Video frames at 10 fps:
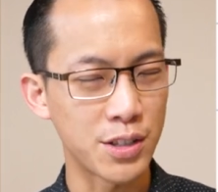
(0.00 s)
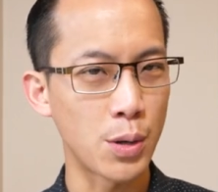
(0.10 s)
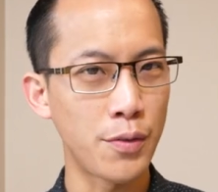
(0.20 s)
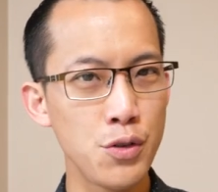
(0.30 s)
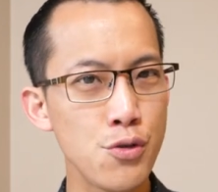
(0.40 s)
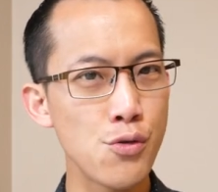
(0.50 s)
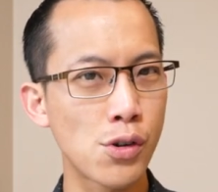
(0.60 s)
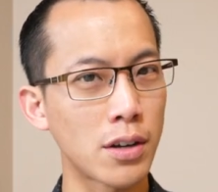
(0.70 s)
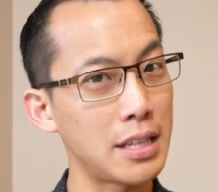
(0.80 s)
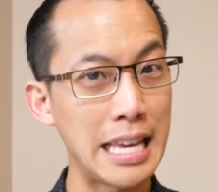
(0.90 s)
So if you
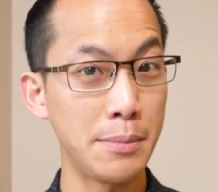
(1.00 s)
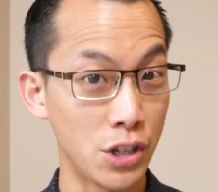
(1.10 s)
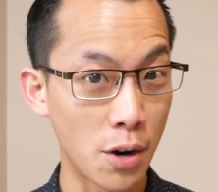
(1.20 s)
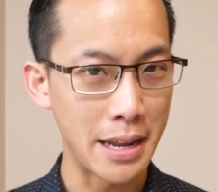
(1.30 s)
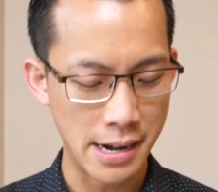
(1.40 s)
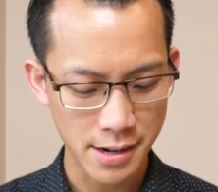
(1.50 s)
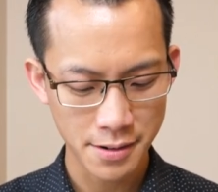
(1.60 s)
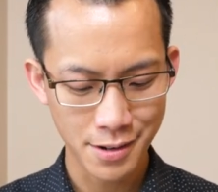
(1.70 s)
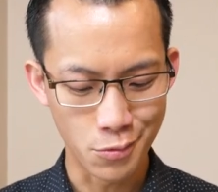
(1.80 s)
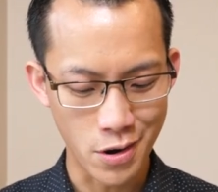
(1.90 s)
got the same
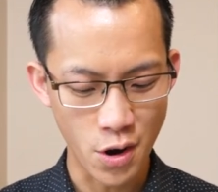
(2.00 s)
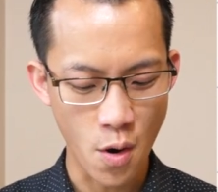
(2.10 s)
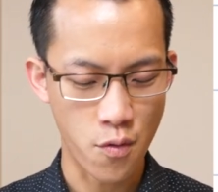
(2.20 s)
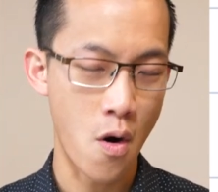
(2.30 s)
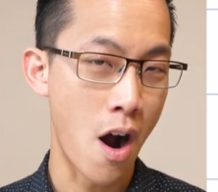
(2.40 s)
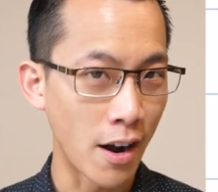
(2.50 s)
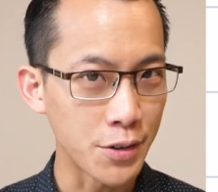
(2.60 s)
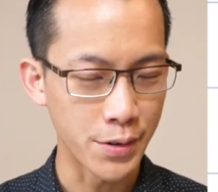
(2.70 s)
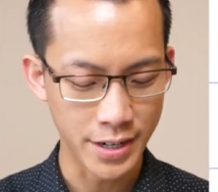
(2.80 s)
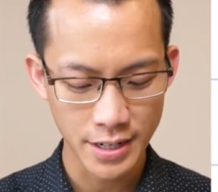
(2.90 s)
denominator, 1 over
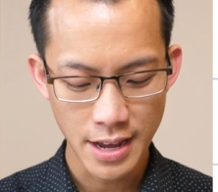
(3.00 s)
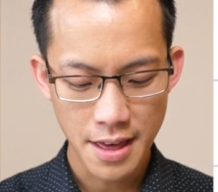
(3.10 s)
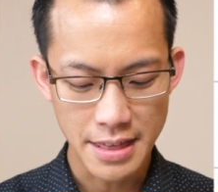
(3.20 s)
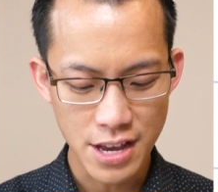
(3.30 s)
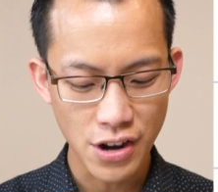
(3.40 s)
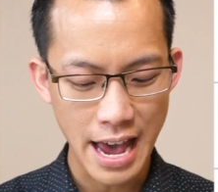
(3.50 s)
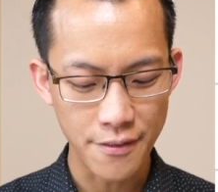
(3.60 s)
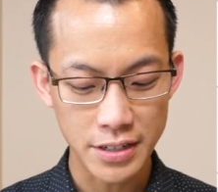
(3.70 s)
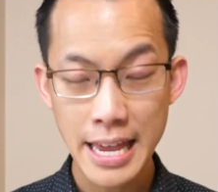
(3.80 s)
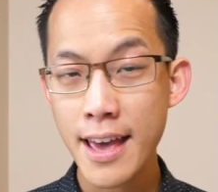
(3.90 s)
100, then you'd
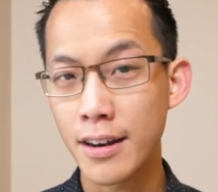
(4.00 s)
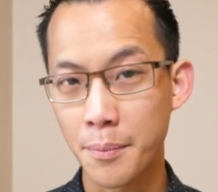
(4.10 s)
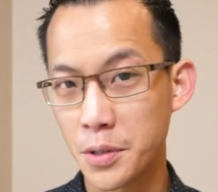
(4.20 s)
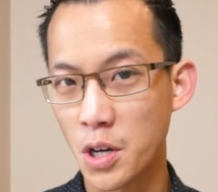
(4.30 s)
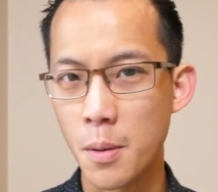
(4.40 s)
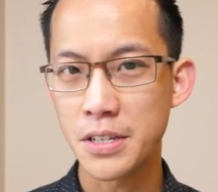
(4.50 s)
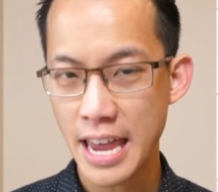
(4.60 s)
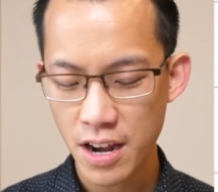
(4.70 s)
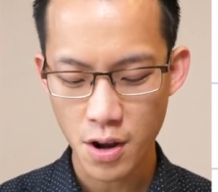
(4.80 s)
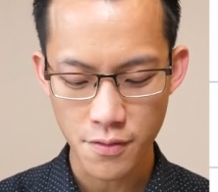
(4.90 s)
have a 10 up the top,
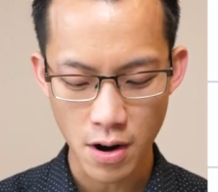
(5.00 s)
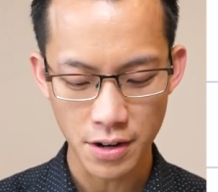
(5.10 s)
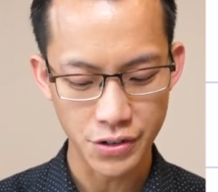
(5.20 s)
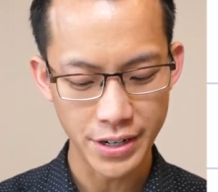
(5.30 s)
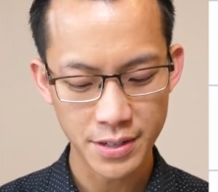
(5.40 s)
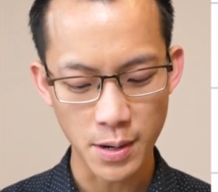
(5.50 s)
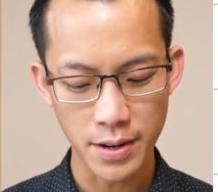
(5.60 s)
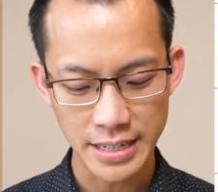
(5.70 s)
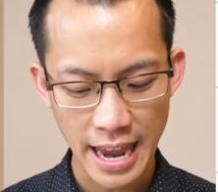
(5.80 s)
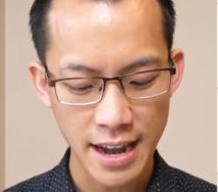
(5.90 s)
10 over 100,
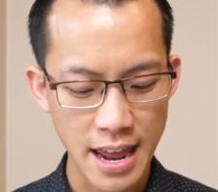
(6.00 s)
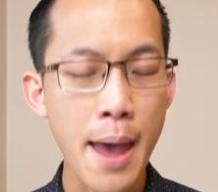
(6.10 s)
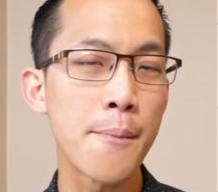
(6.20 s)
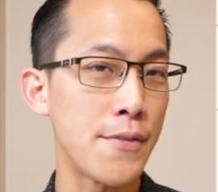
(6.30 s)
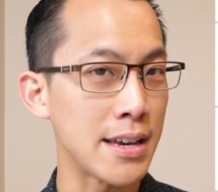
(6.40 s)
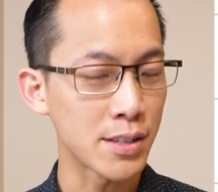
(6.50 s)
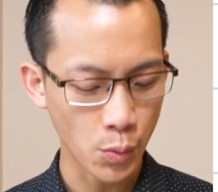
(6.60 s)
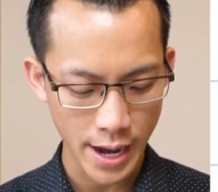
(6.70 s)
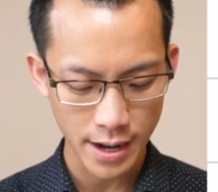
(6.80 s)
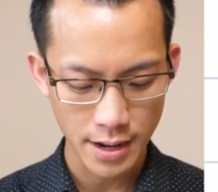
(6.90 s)
so 10 mv
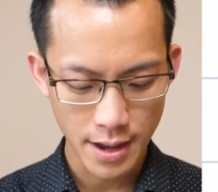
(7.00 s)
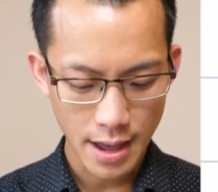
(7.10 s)
squared,